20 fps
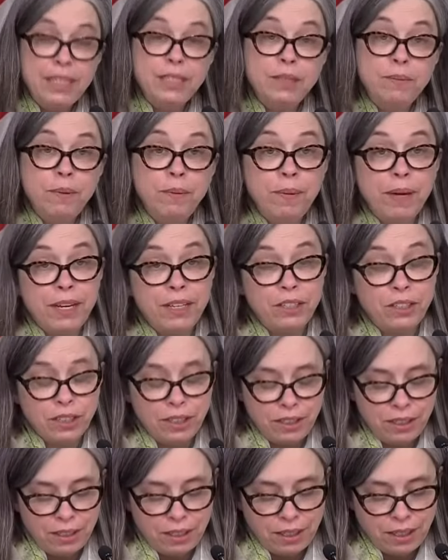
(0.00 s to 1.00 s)
Please be
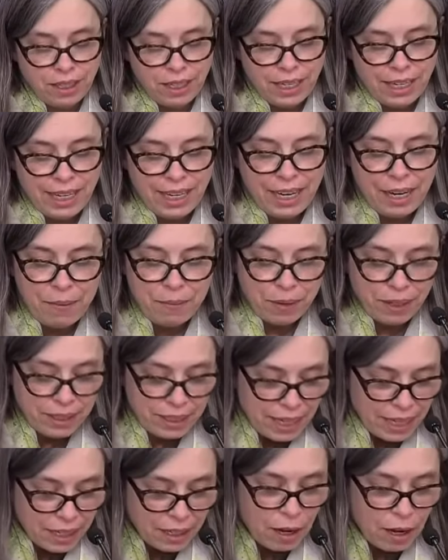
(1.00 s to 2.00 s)
patient. It
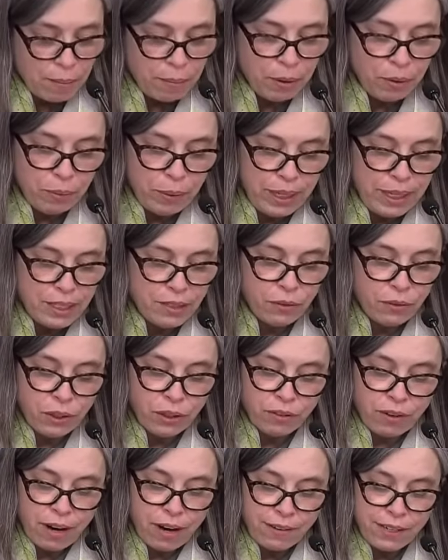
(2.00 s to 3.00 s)
might take a couple of weeks for
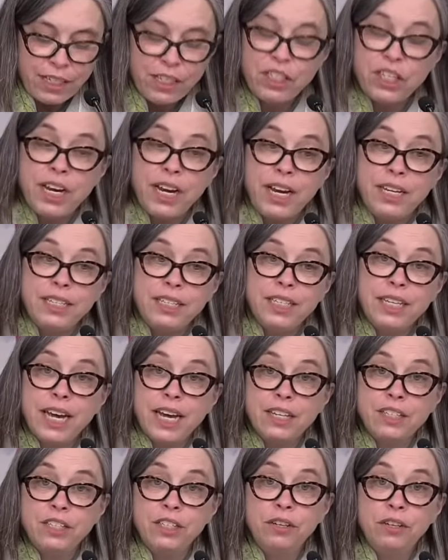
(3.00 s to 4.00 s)
your RHA to
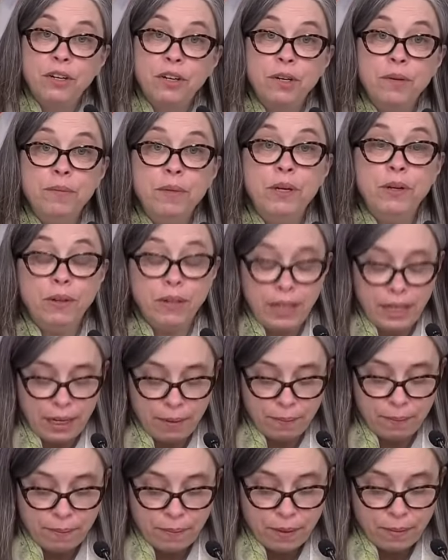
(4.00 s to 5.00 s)
get to your
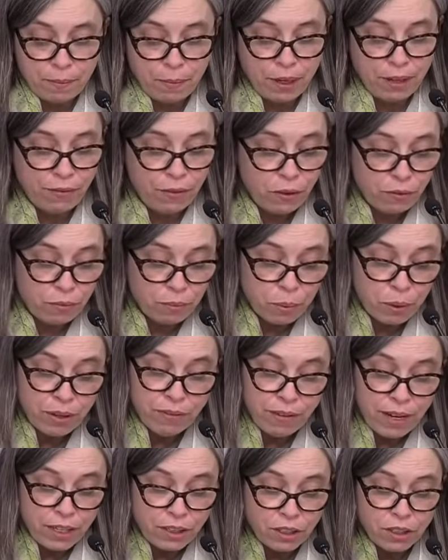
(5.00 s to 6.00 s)
community, but if you've
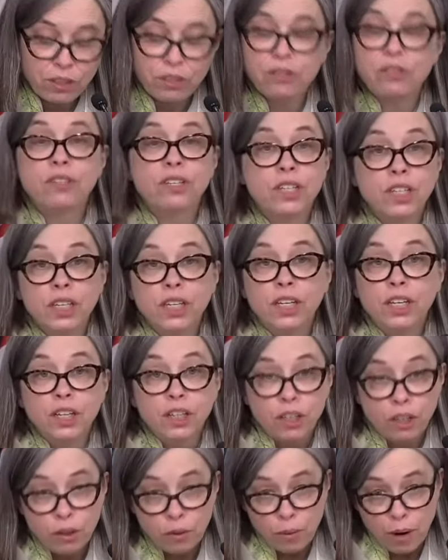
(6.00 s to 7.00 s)
pre-registered,
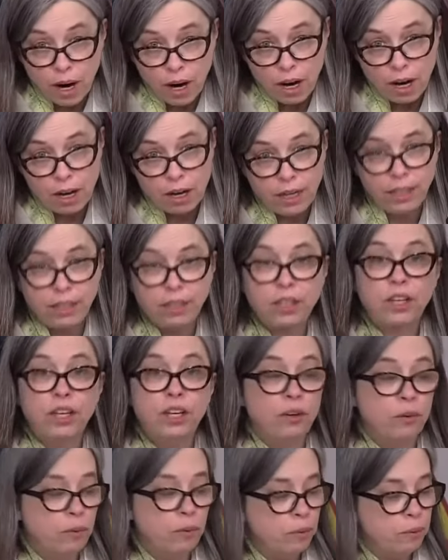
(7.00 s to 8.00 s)
you are in the
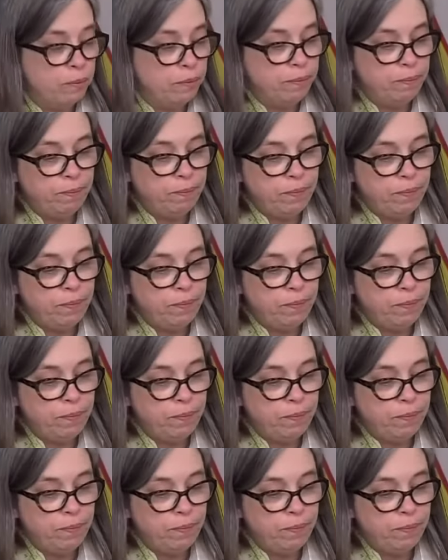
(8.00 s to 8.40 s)
queue.